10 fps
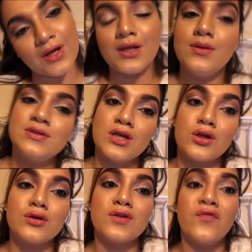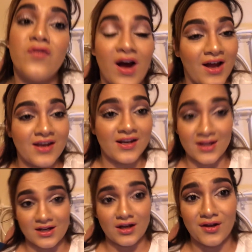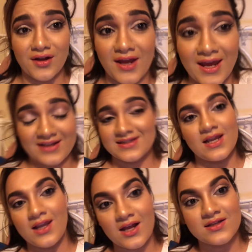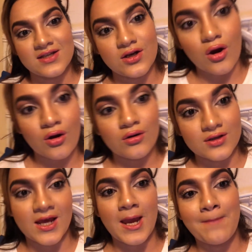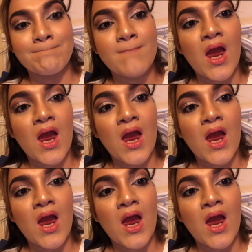Lipstick looks fine, like it's lasted all day